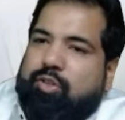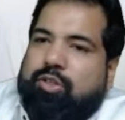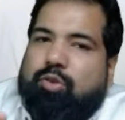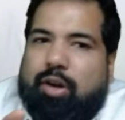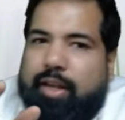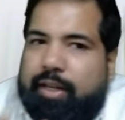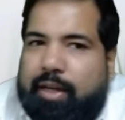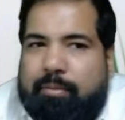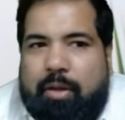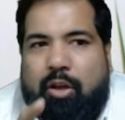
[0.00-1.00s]
which is called
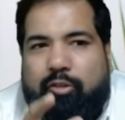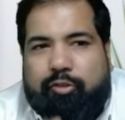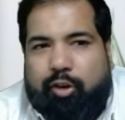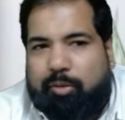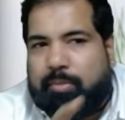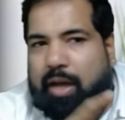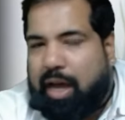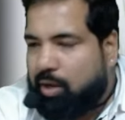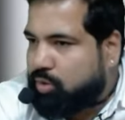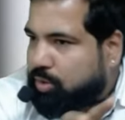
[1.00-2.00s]
income from
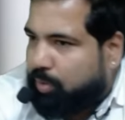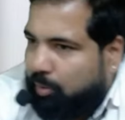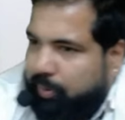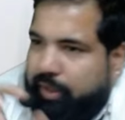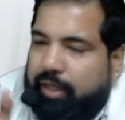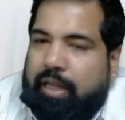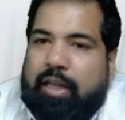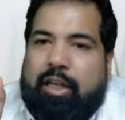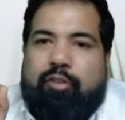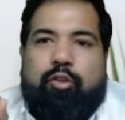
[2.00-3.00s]
house stock.
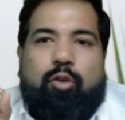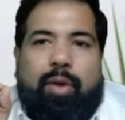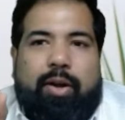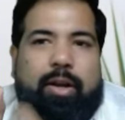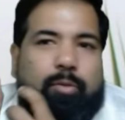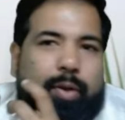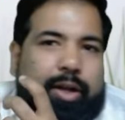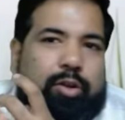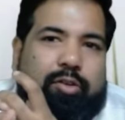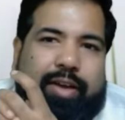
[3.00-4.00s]
If you're wondering
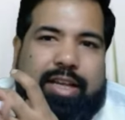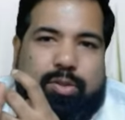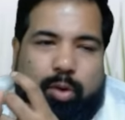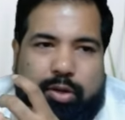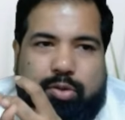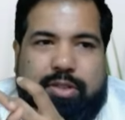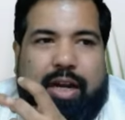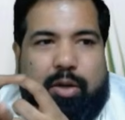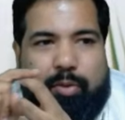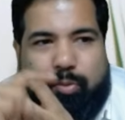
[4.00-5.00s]
where to revise, what to
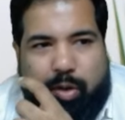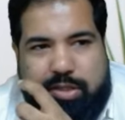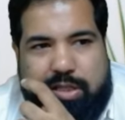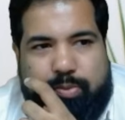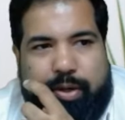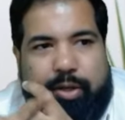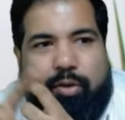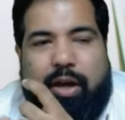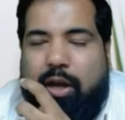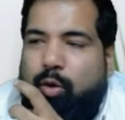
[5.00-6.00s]
start with, watch this
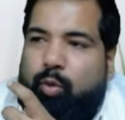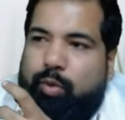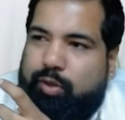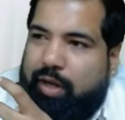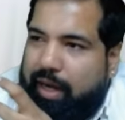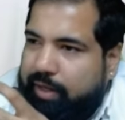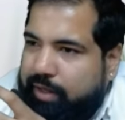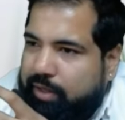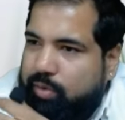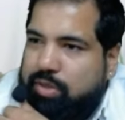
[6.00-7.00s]
video along with your
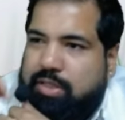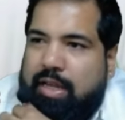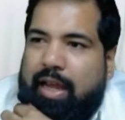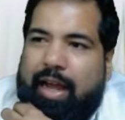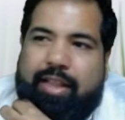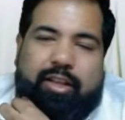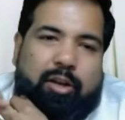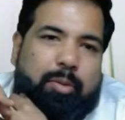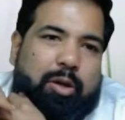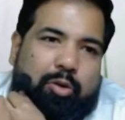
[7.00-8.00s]
handwritten notes, and
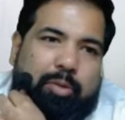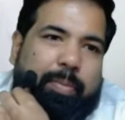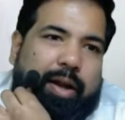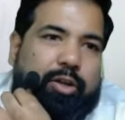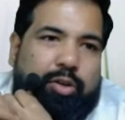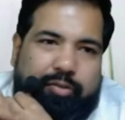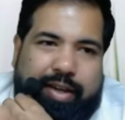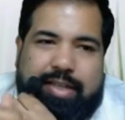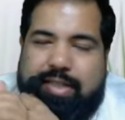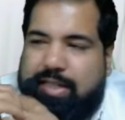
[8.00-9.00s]
that will be a good part to
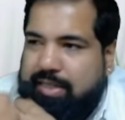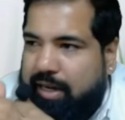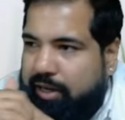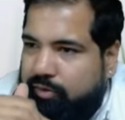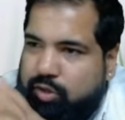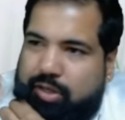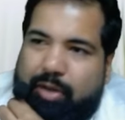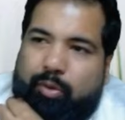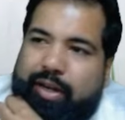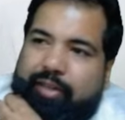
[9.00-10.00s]
revise and start
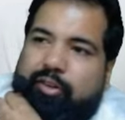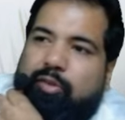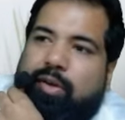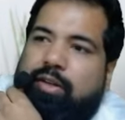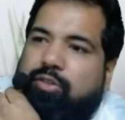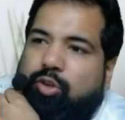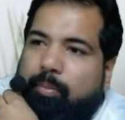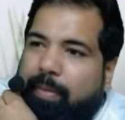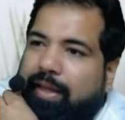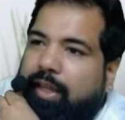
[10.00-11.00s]
revision. I want everyone to
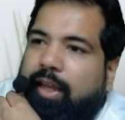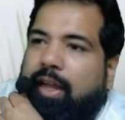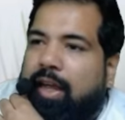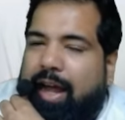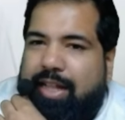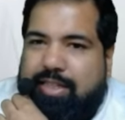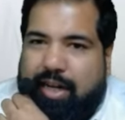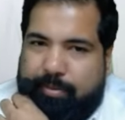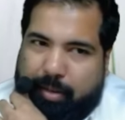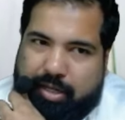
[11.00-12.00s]
stop packing and
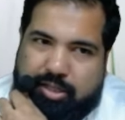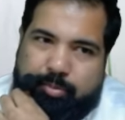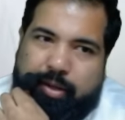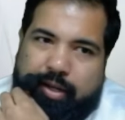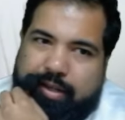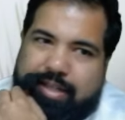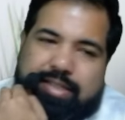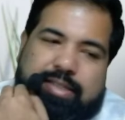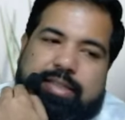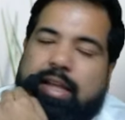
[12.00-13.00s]
start participating.
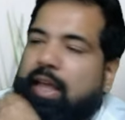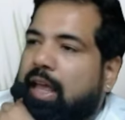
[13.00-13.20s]
Yes.